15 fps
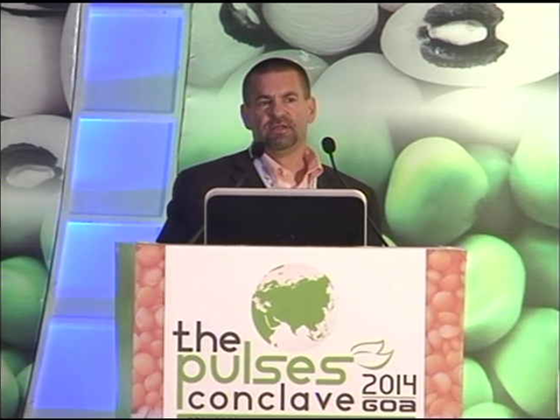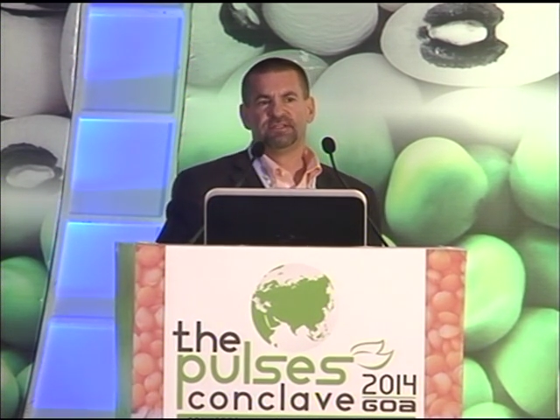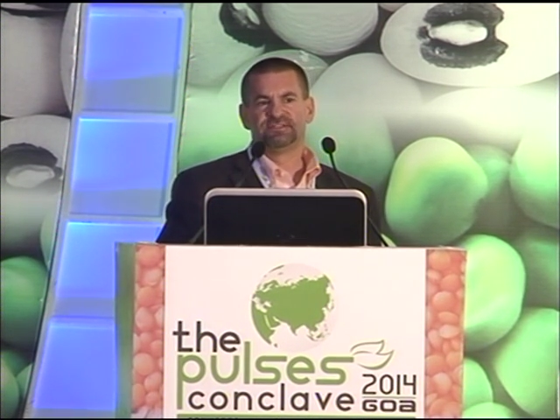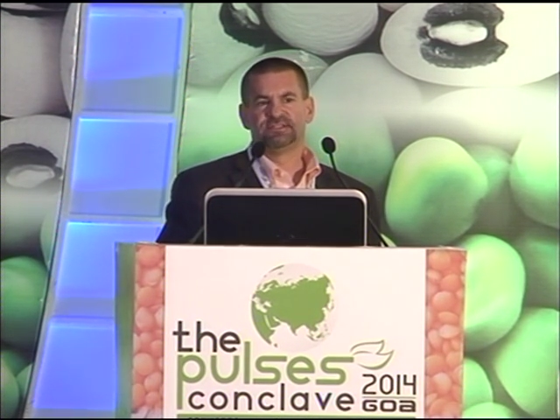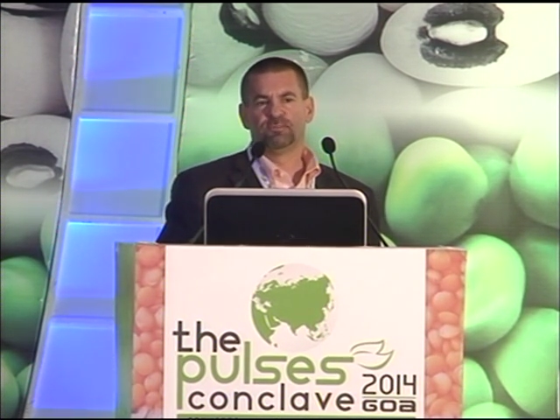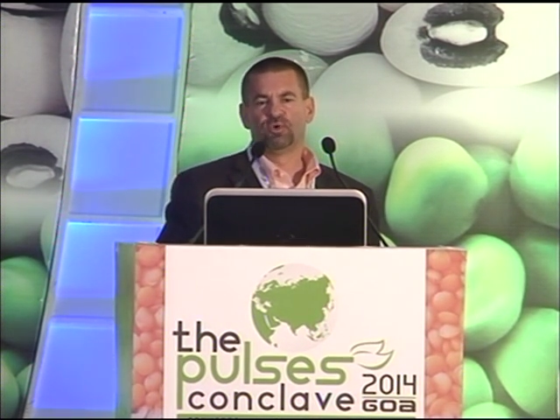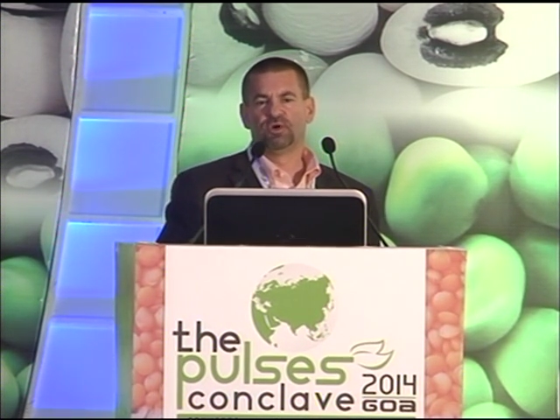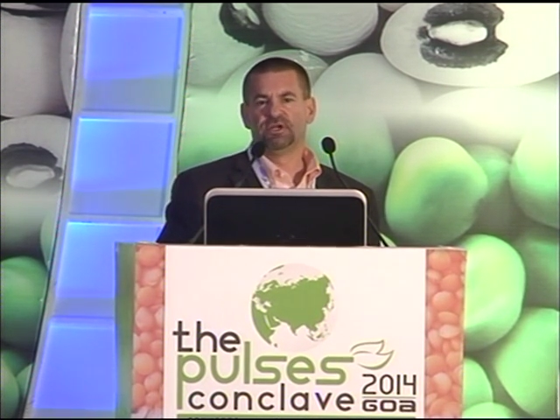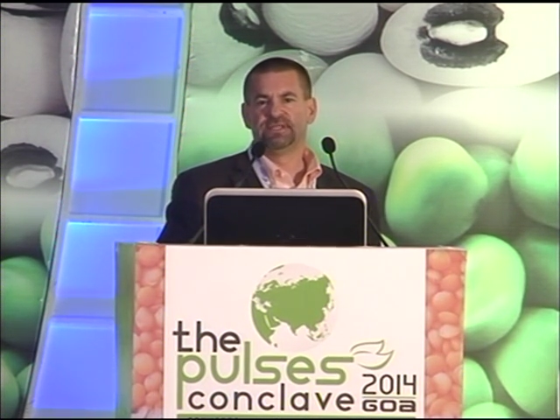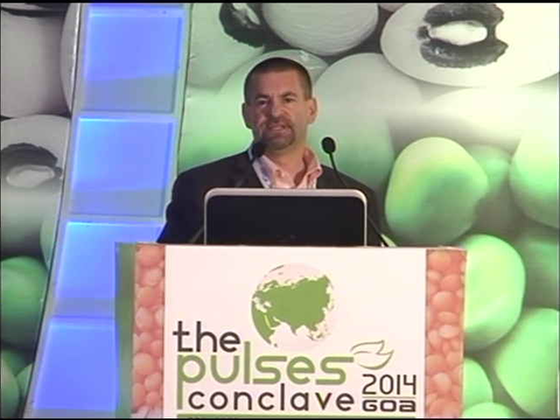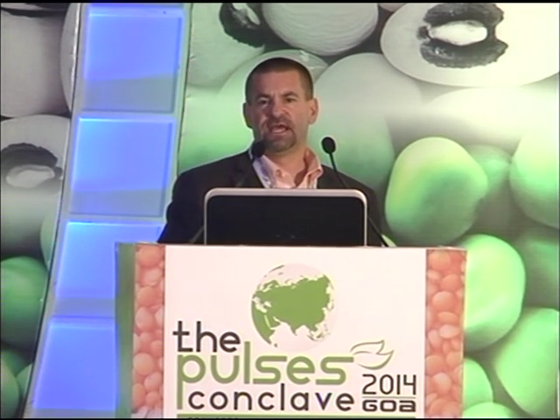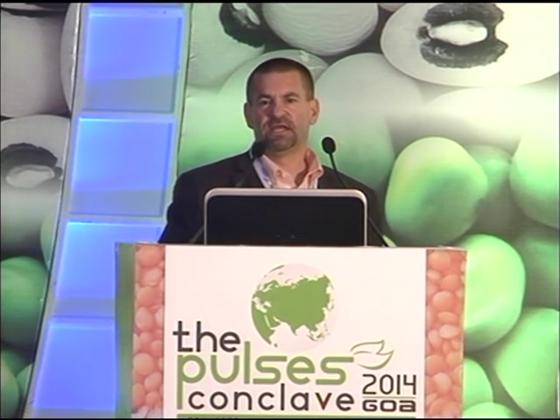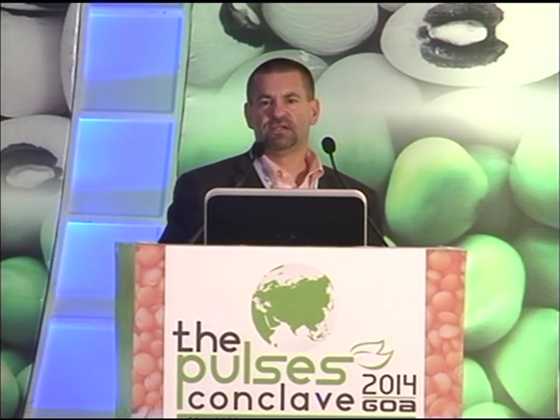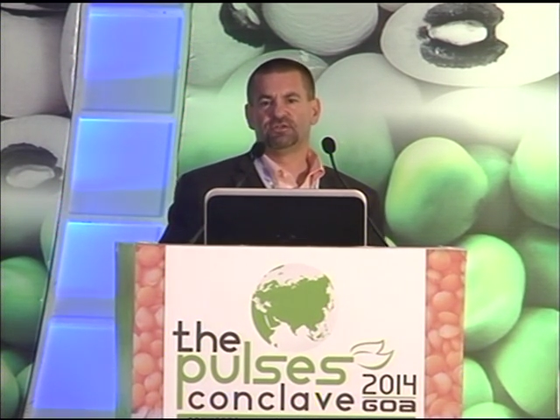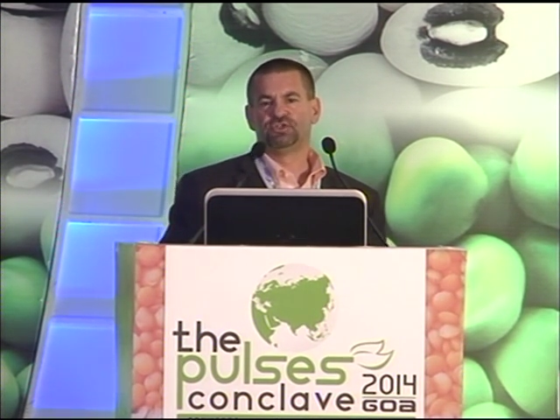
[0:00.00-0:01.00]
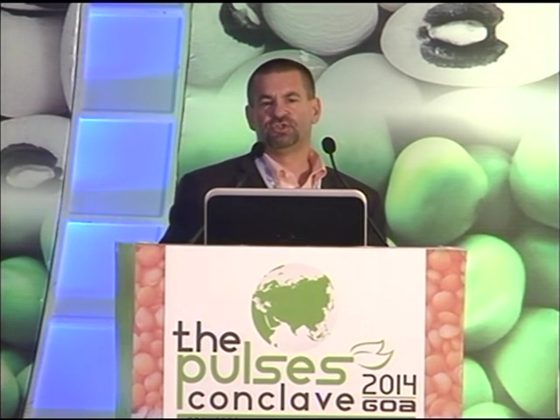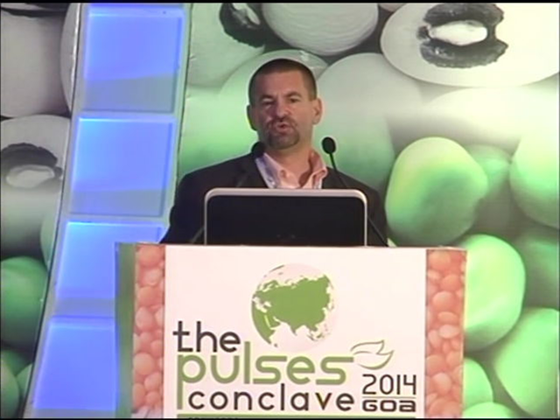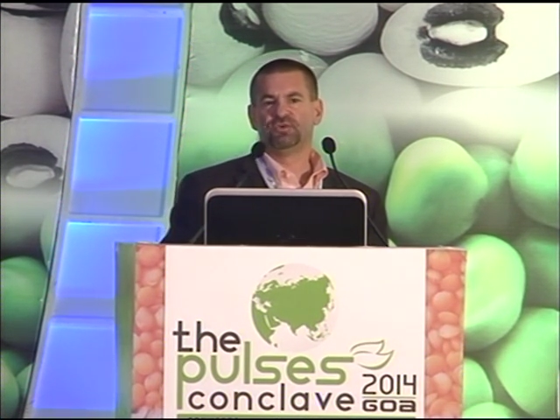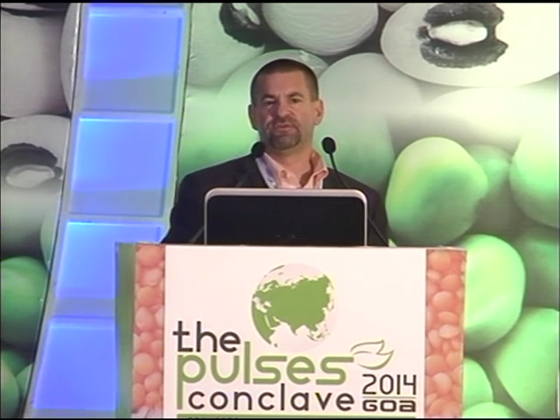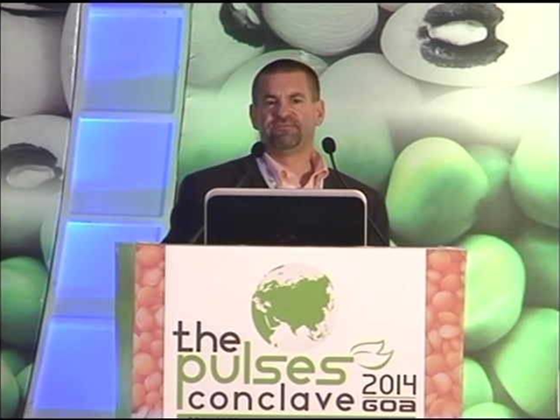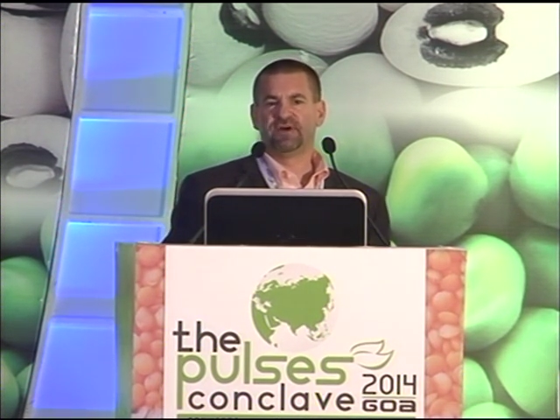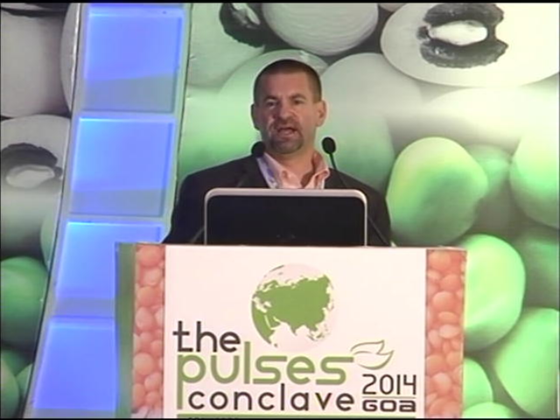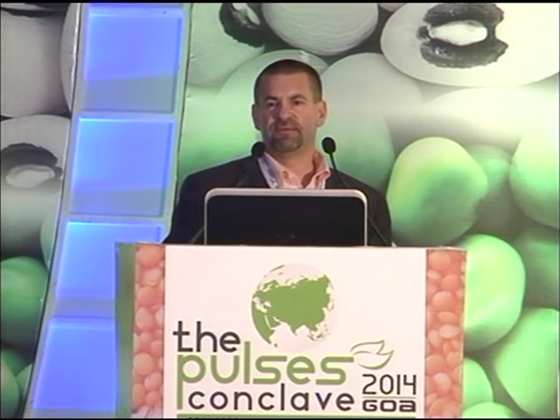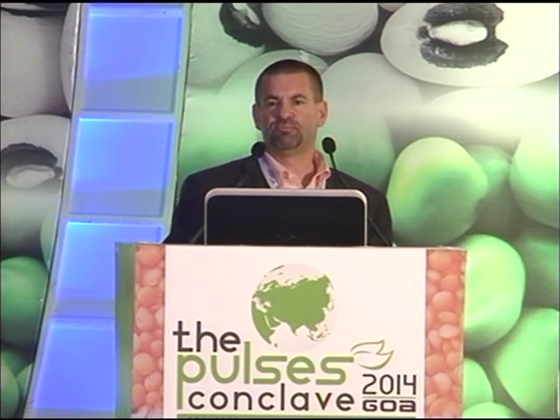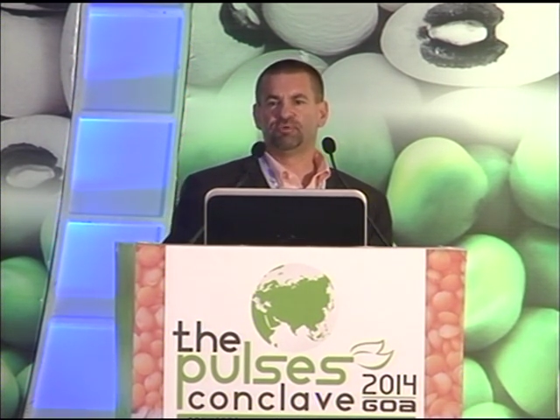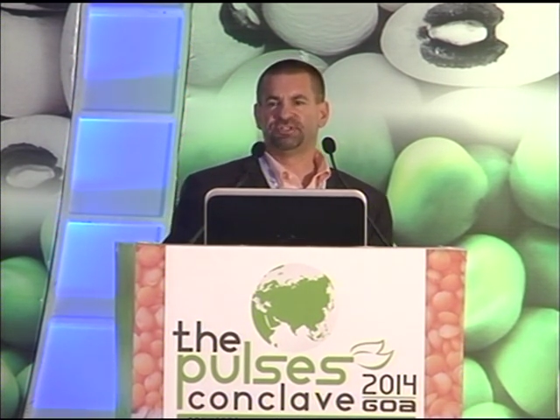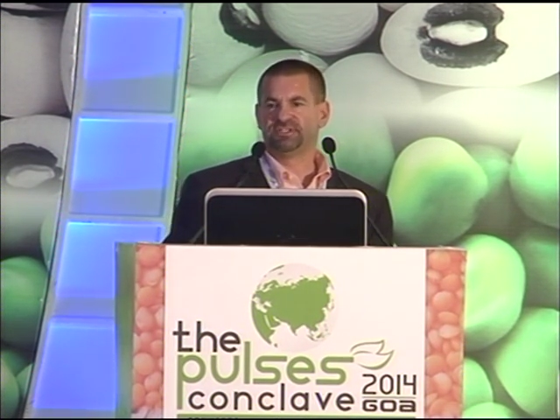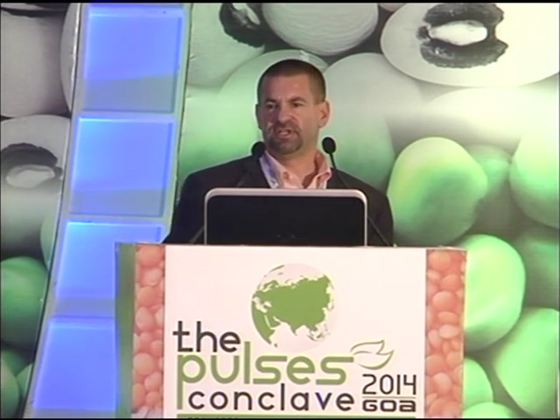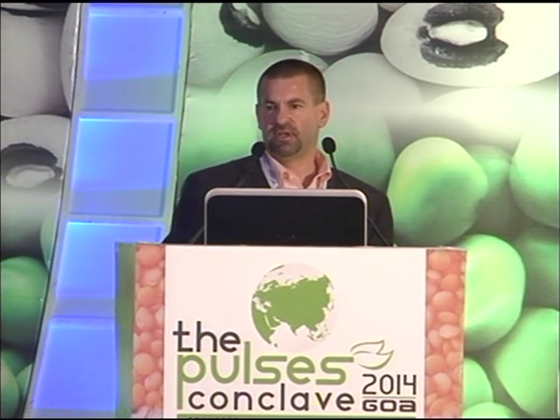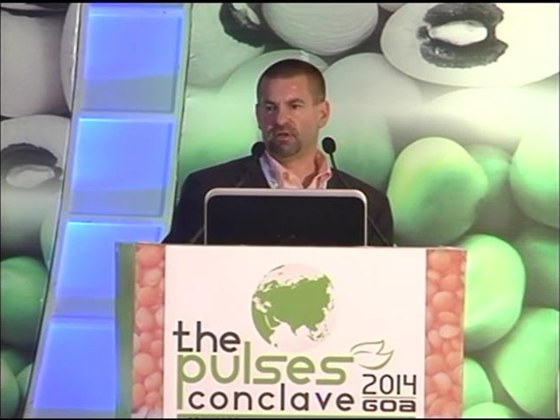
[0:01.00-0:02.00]
somewhere in that 2 to
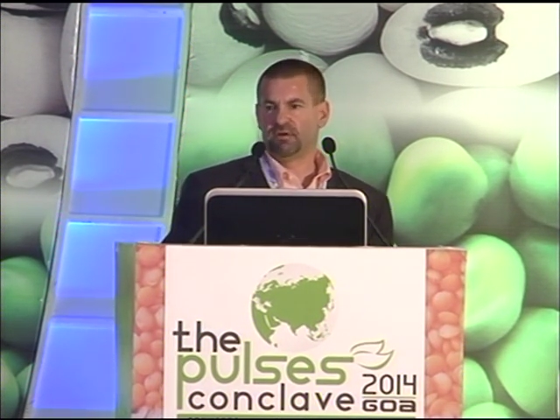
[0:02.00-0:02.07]
5%